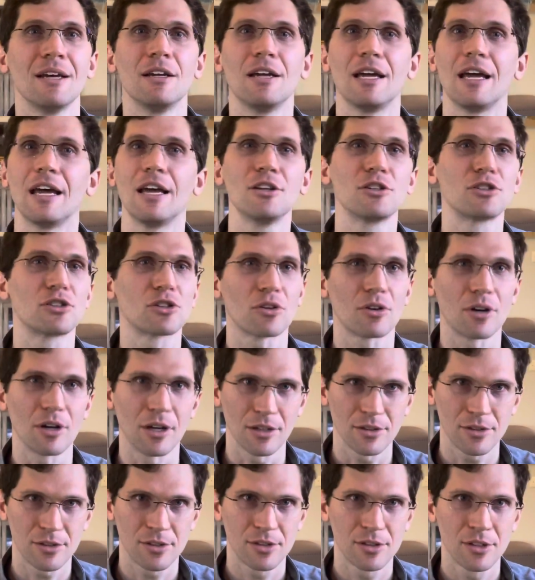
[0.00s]

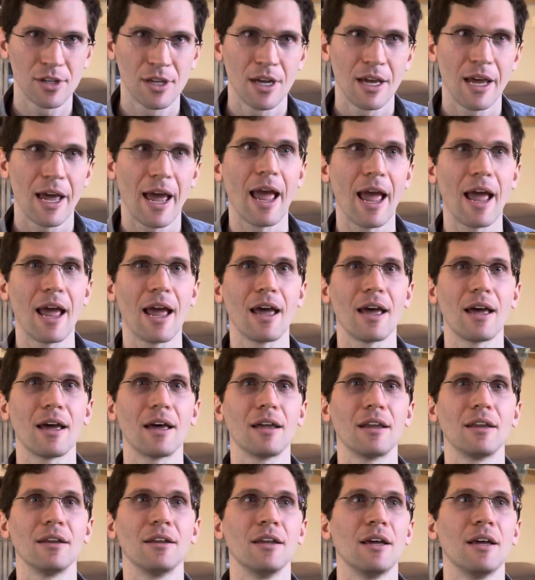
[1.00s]
insurance
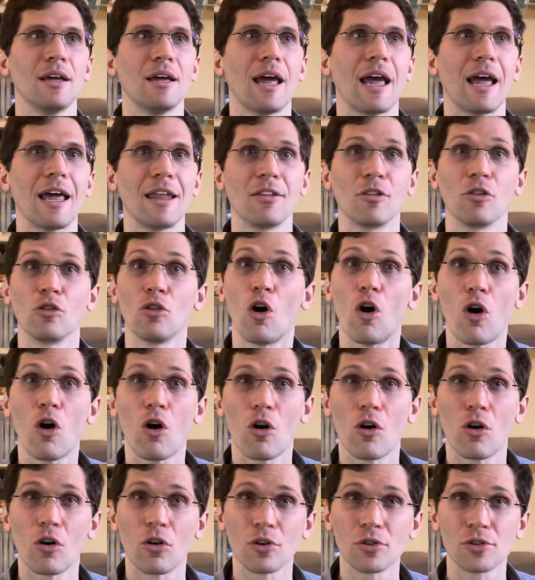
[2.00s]
and
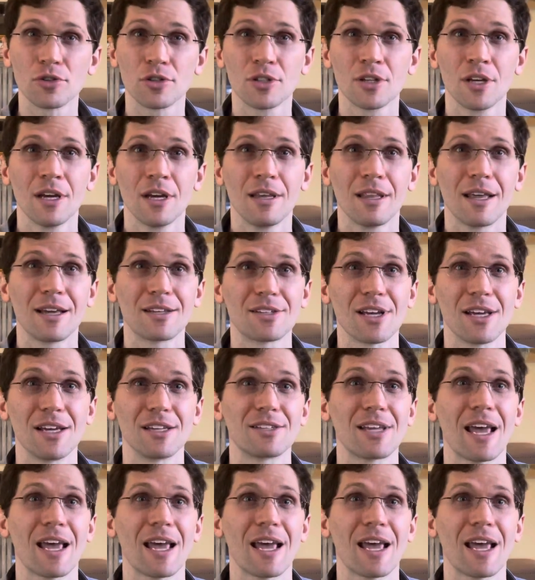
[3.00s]
laws that says,